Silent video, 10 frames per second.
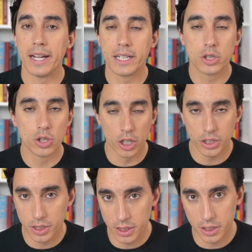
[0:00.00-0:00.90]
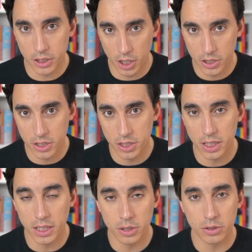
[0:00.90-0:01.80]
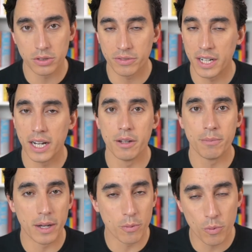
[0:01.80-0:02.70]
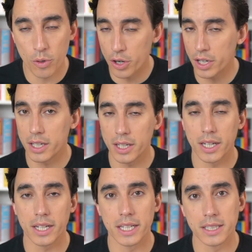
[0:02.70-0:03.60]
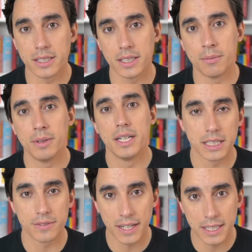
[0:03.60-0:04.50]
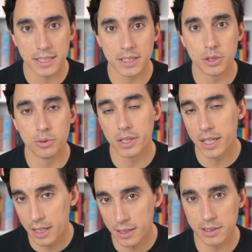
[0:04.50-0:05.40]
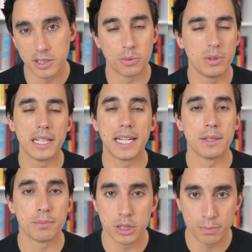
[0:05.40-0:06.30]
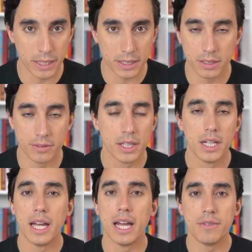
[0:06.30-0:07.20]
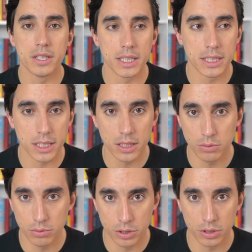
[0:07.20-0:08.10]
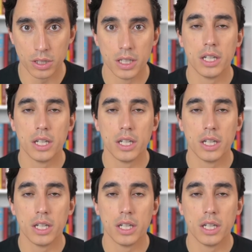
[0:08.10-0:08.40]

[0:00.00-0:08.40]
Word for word: exhausting the oxygen they need to survive, by working against them as fast as you can. So really get perspective. Everything is an illusion